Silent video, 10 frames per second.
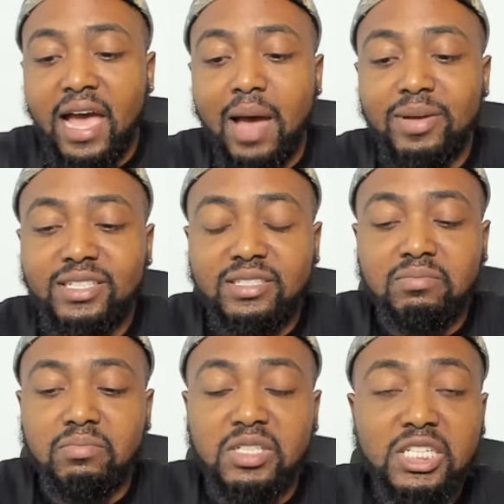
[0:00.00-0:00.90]
I mean,
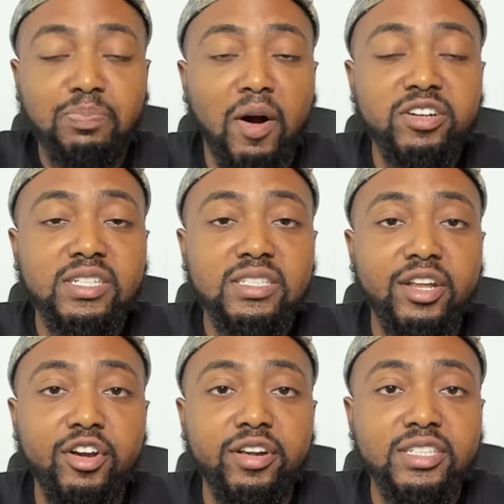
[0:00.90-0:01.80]
this person is
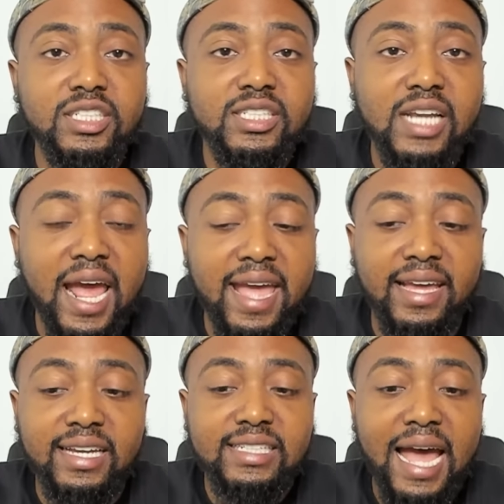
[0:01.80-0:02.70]
literally just saying
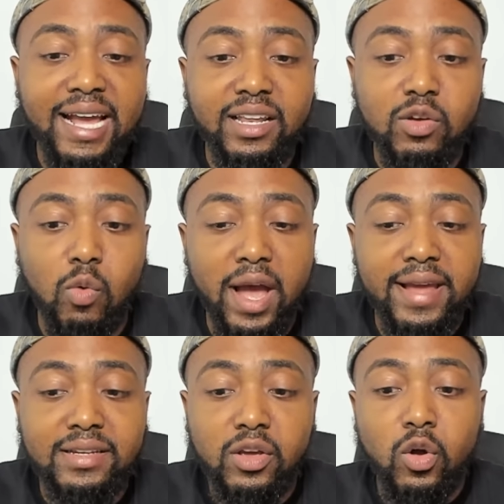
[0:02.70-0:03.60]
exactly what